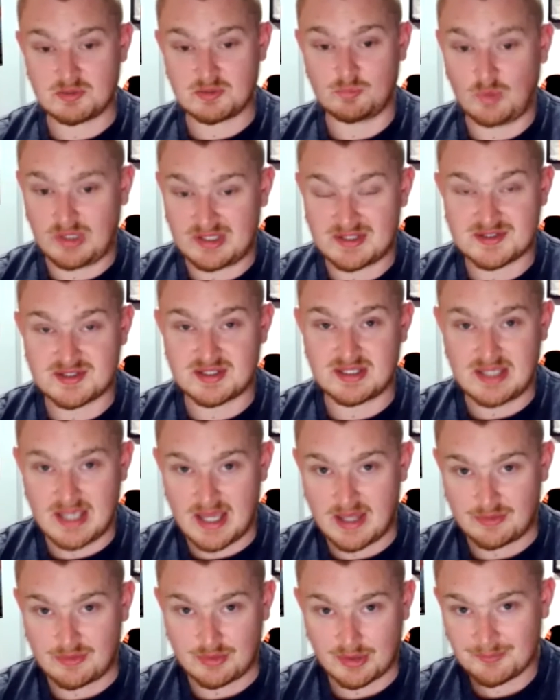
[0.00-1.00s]
some wins
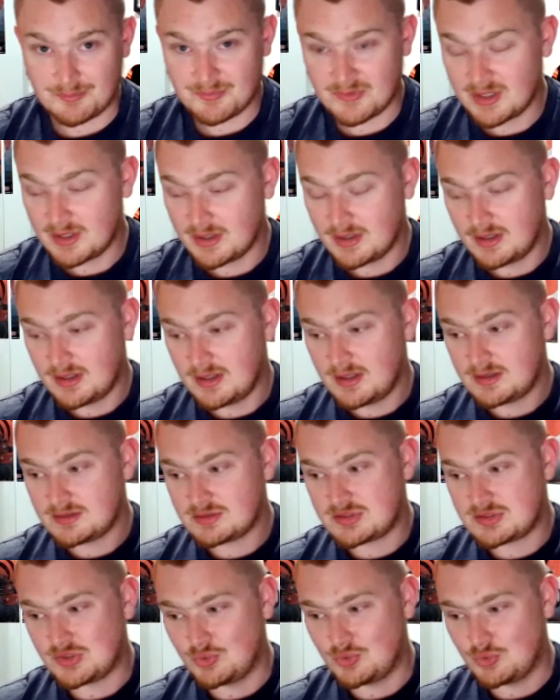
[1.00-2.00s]
together
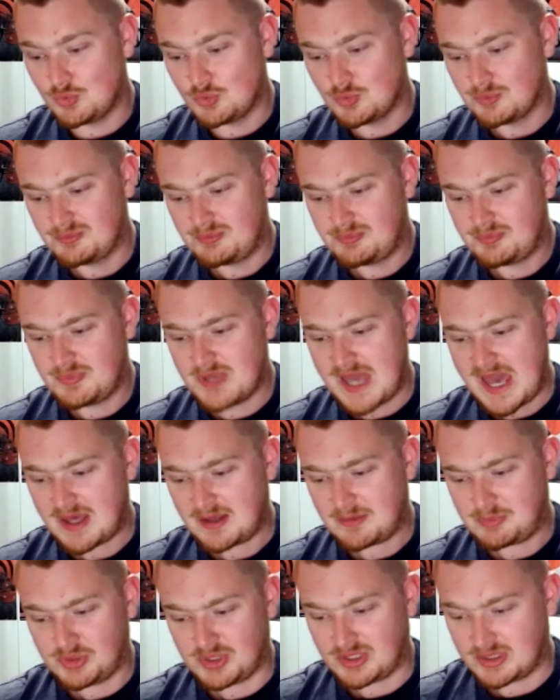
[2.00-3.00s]
to
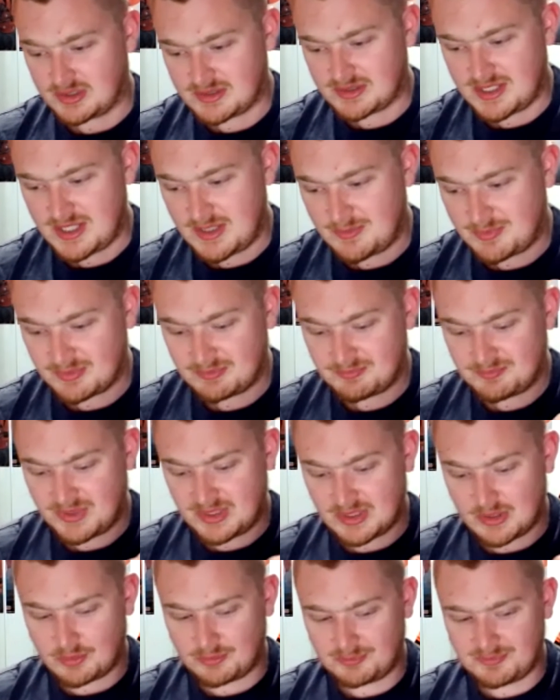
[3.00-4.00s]
keep,
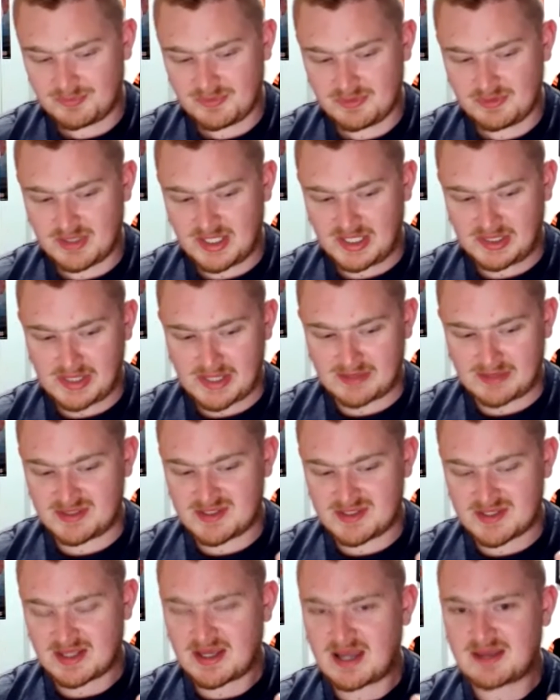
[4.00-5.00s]
at
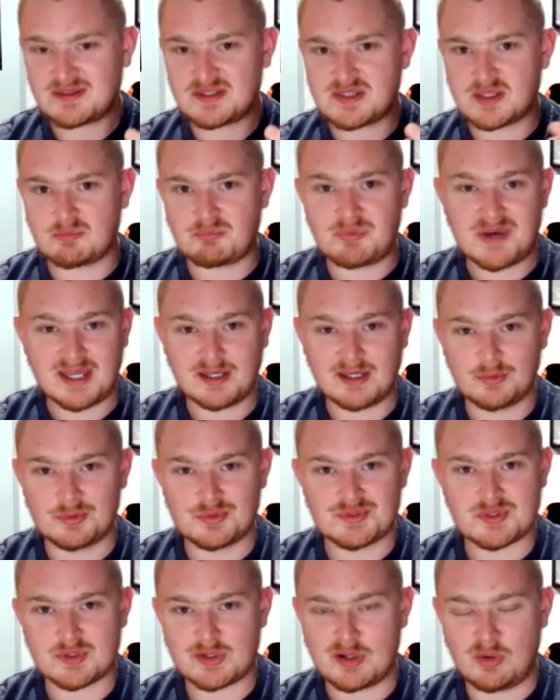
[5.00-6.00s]
least I think the
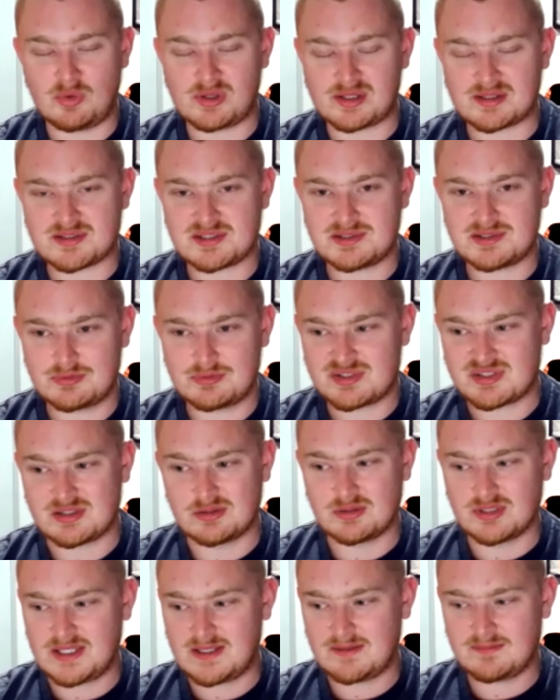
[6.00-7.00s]
Bengals are going to
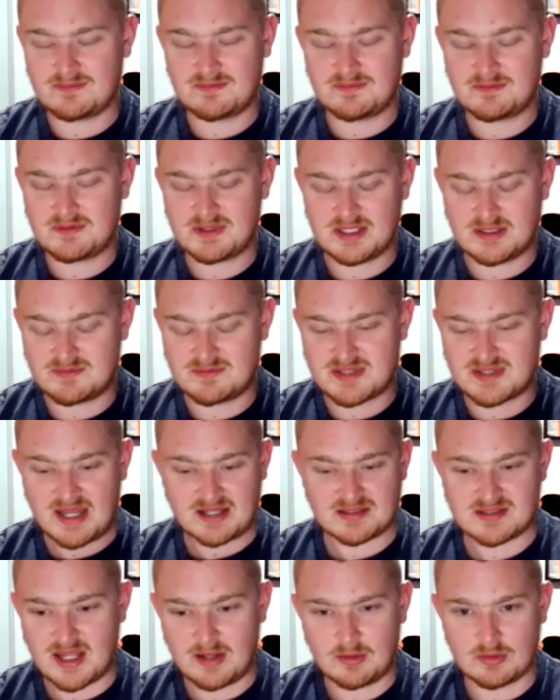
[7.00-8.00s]
still give
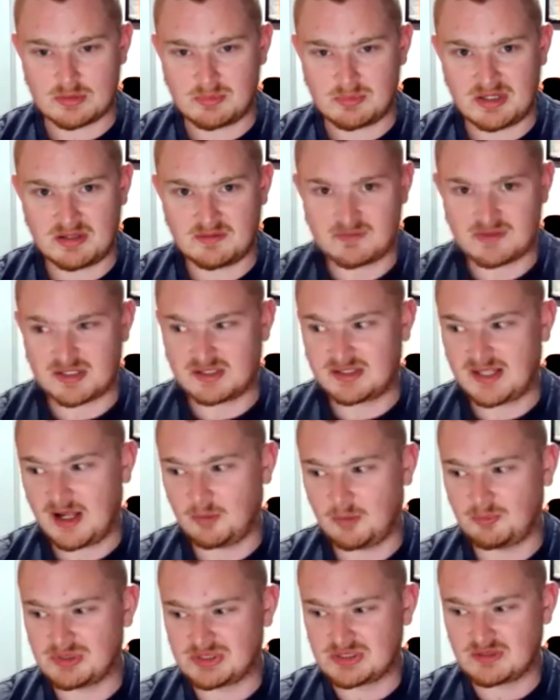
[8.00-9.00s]
Zach Taylor the benefit of the
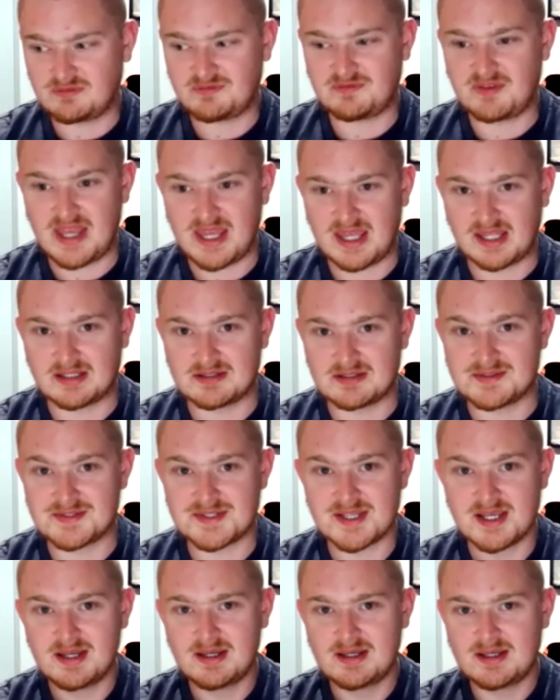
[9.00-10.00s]
doubt, but the
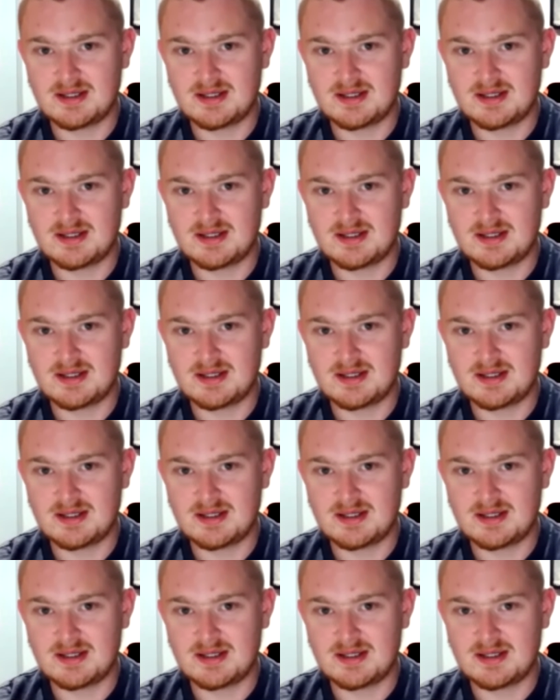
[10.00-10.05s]
fans